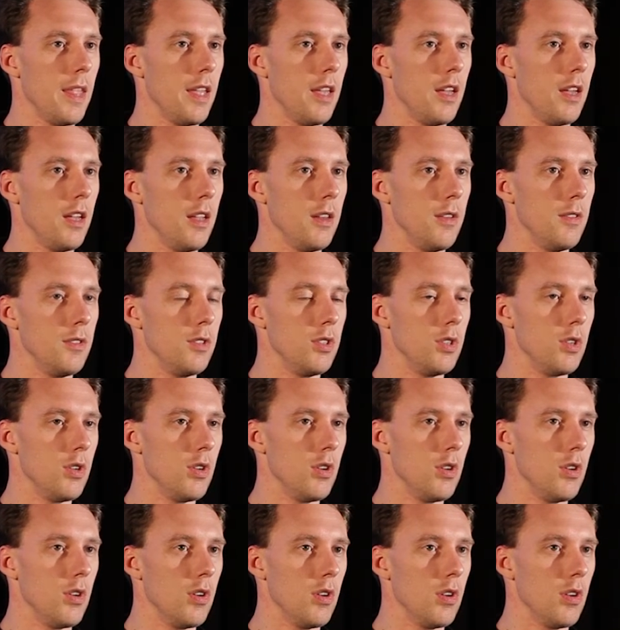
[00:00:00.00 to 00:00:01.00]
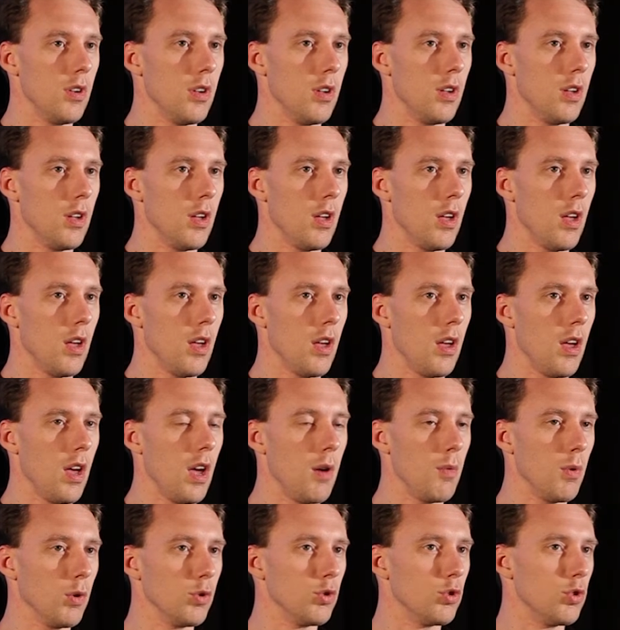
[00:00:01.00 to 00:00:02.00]
And uh,
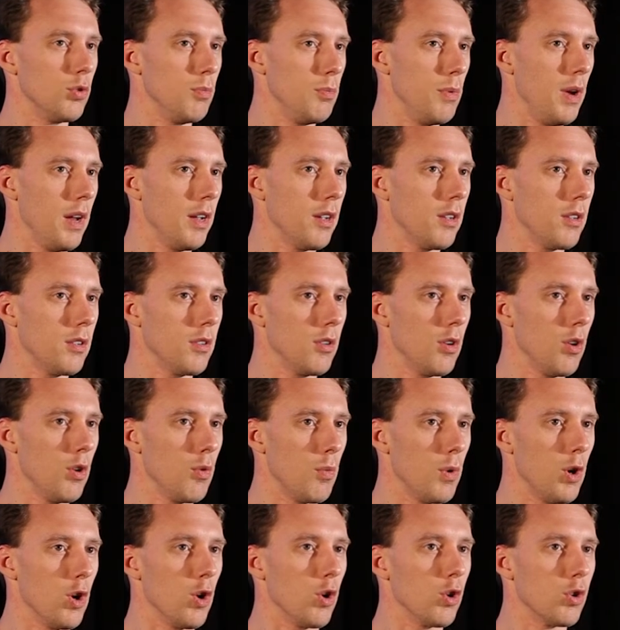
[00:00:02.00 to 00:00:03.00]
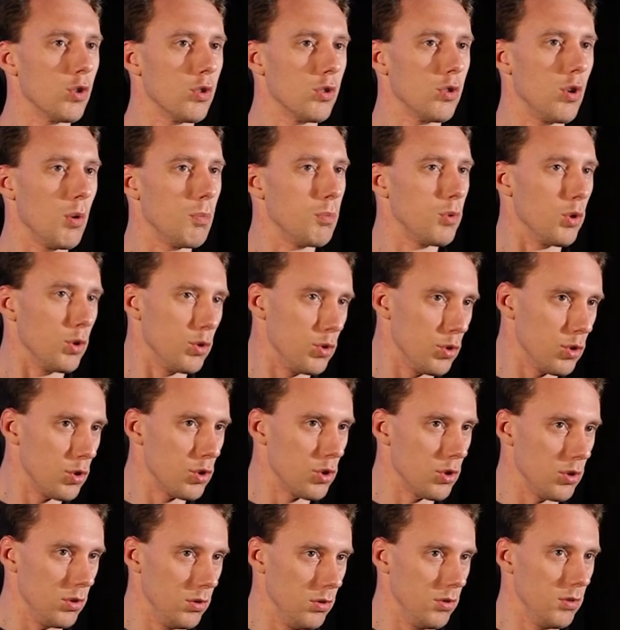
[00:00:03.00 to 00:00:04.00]
I want to make a real
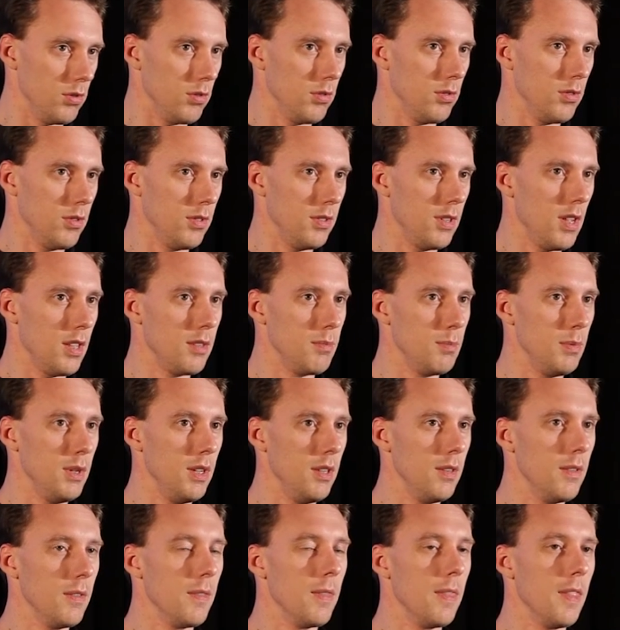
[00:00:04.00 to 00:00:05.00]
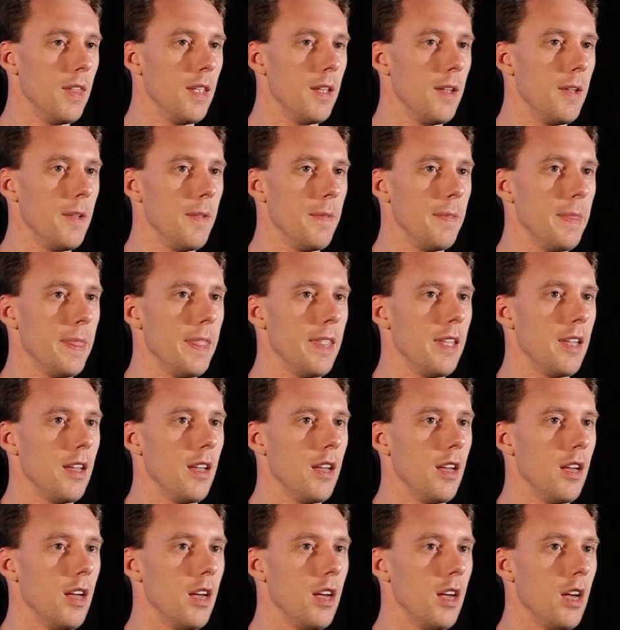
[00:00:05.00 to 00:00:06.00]
co-production. That means
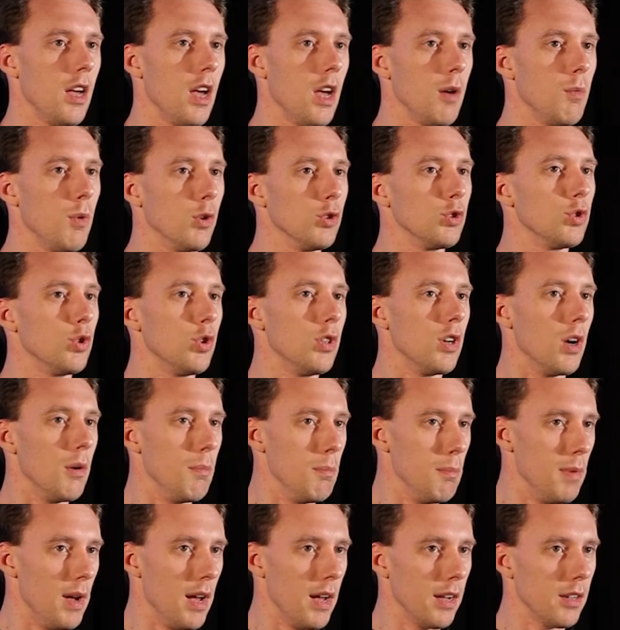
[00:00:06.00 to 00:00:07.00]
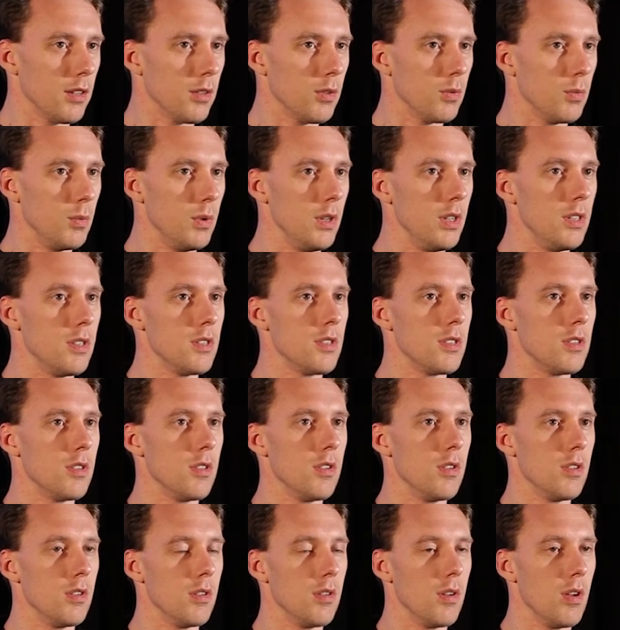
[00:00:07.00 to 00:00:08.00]
uh, I want to come back with
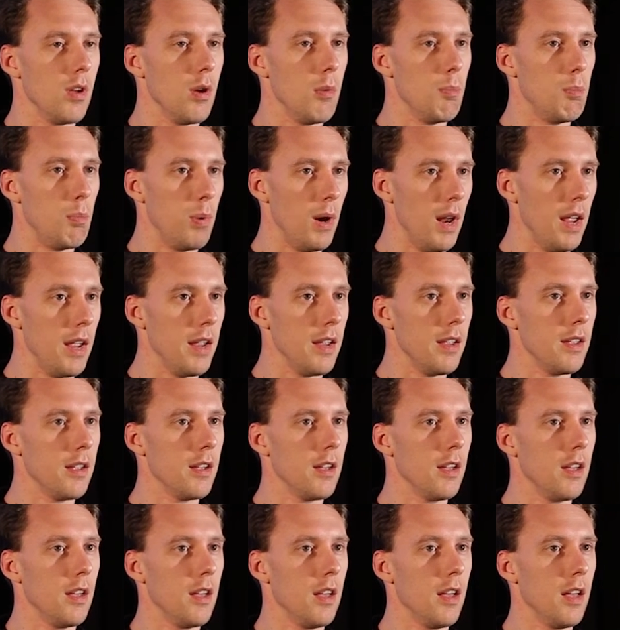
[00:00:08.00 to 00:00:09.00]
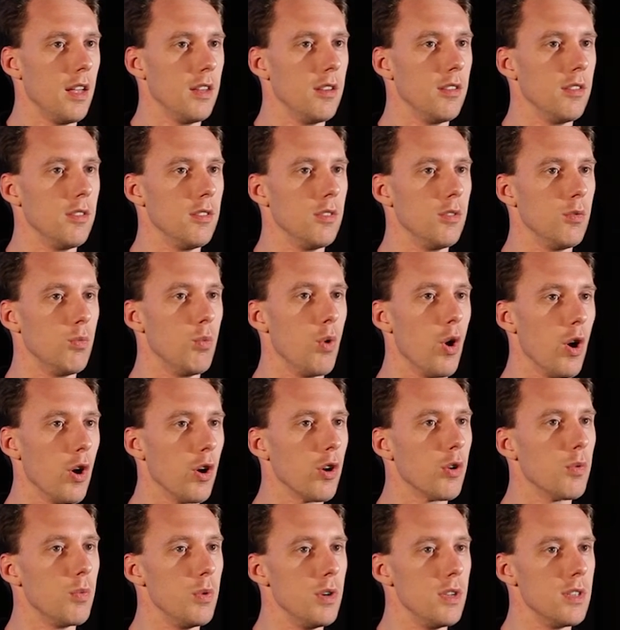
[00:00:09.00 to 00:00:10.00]
uh, a play and
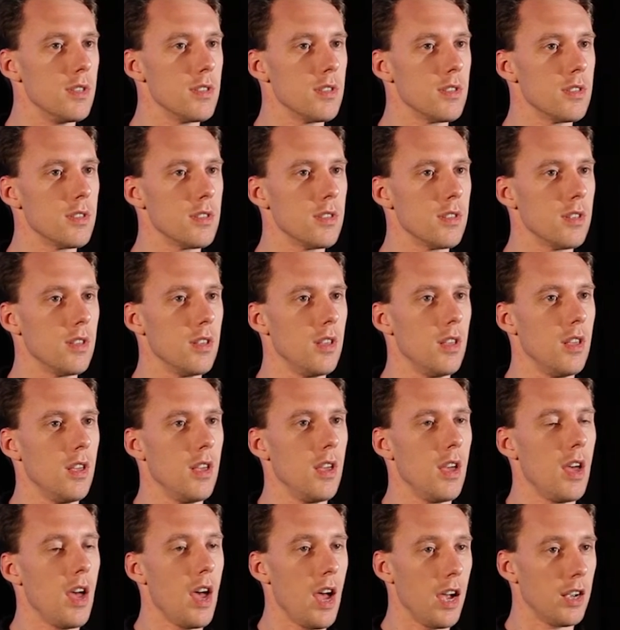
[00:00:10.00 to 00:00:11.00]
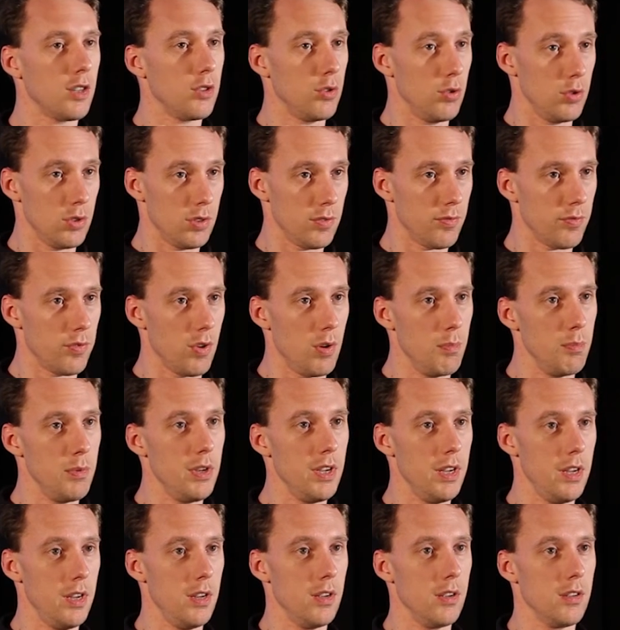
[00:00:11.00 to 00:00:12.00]
work with actors from
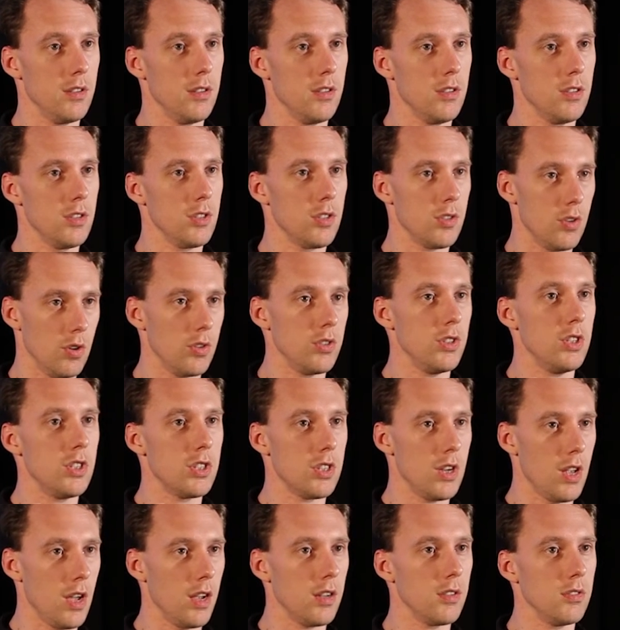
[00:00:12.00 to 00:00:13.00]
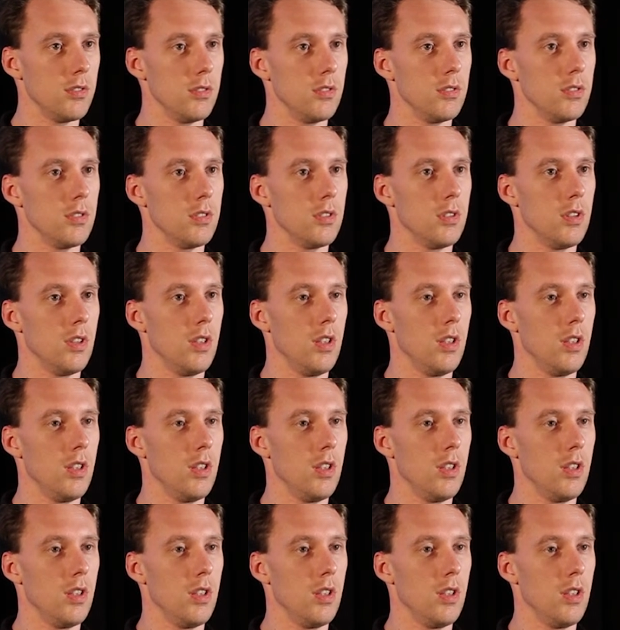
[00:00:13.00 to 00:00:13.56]
here, Scottish actors.